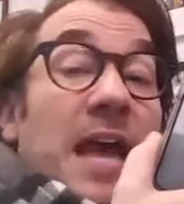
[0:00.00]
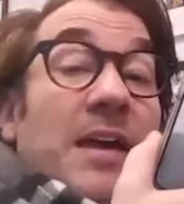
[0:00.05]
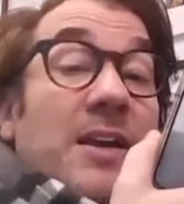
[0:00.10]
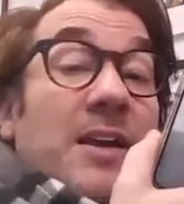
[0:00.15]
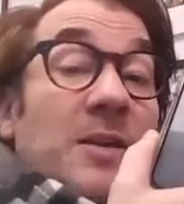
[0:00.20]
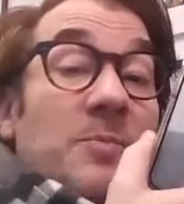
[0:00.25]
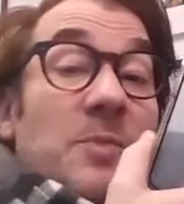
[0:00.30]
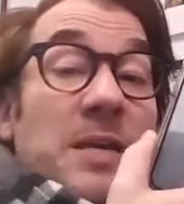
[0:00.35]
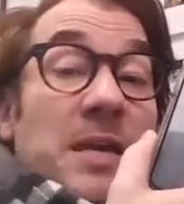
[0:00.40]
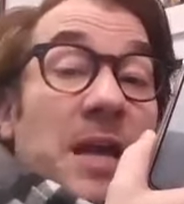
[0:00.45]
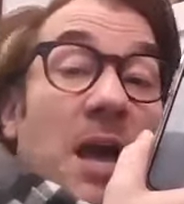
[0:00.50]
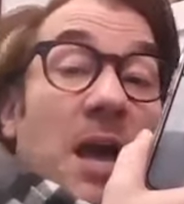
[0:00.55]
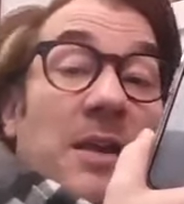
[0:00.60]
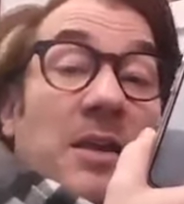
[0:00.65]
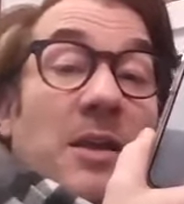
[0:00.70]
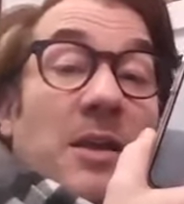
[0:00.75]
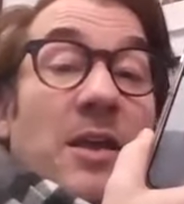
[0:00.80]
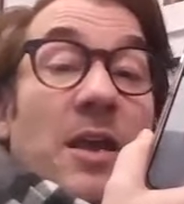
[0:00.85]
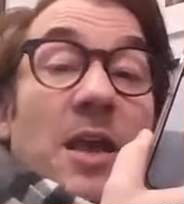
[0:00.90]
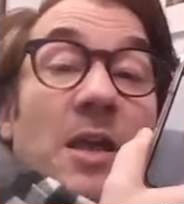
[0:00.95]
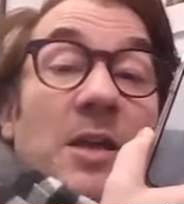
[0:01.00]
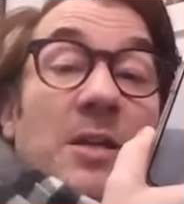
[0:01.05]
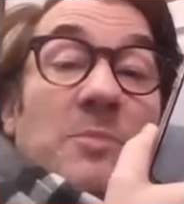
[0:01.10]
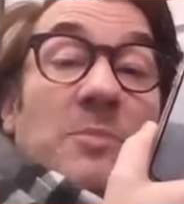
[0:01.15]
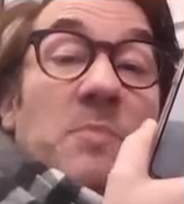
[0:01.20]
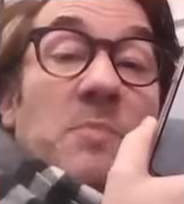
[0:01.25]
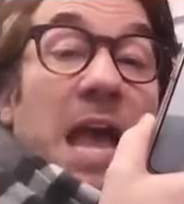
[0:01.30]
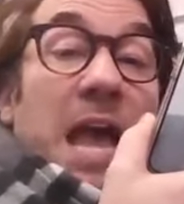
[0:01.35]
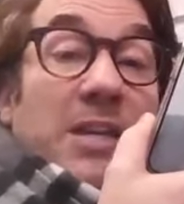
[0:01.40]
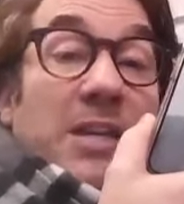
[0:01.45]
That could be kind of
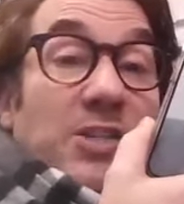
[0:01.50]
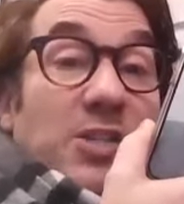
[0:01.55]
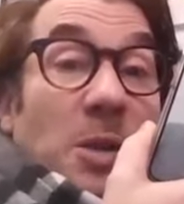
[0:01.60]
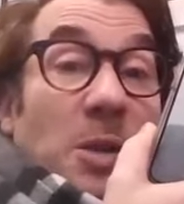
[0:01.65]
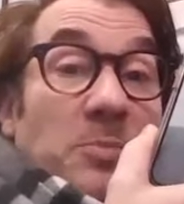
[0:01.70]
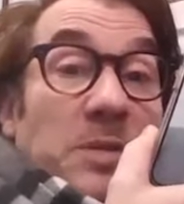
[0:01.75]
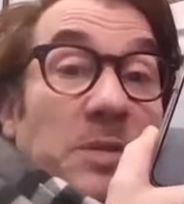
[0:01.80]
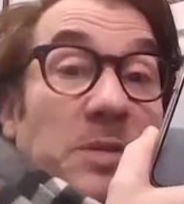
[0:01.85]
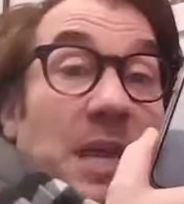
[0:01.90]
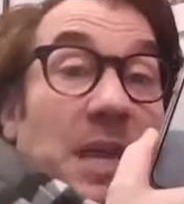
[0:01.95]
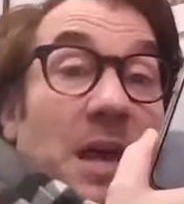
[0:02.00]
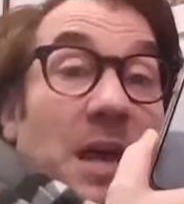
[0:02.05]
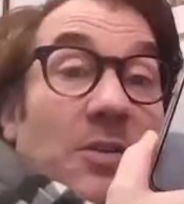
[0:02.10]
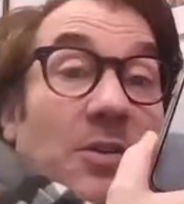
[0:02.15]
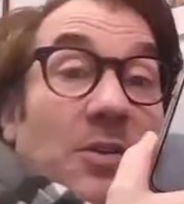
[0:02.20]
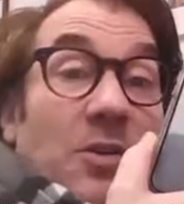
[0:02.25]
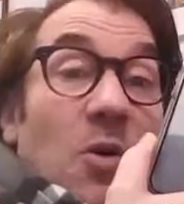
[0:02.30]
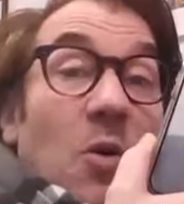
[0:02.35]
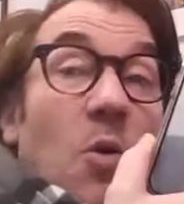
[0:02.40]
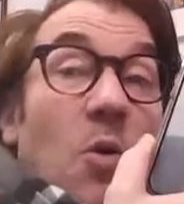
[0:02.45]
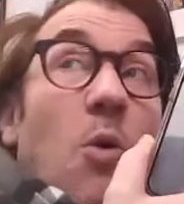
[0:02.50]
mashed up together,